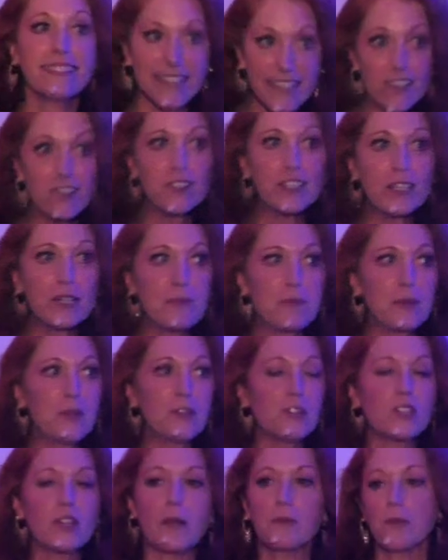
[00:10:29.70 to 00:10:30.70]
literally
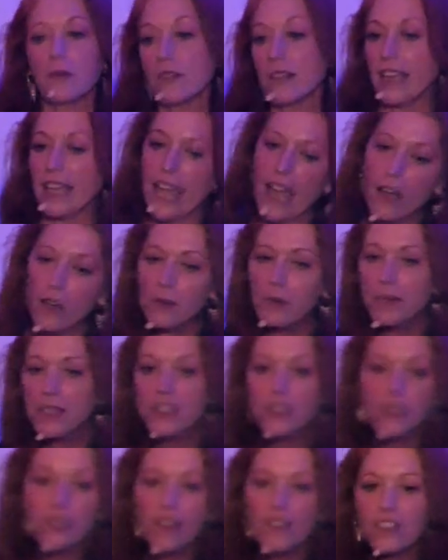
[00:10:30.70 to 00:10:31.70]
bootstrap. We were like, how can
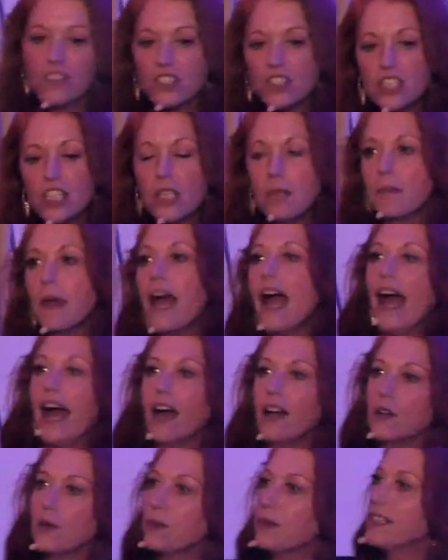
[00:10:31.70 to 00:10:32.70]
we do it on the cheap?
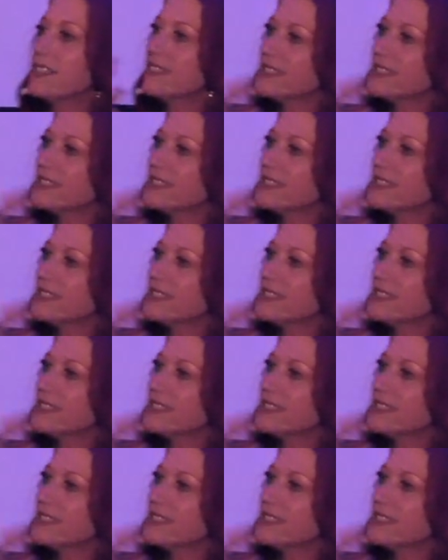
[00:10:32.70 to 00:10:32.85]
How can we